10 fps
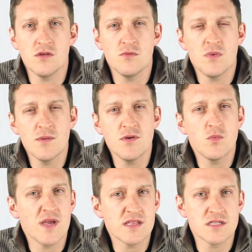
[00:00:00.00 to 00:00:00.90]
you may be
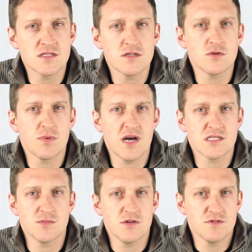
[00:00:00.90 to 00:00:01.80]
waitlisted or
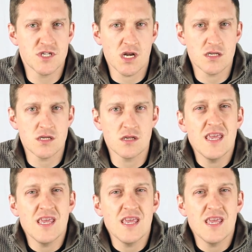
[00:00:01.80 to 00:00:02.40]
possibly rejected.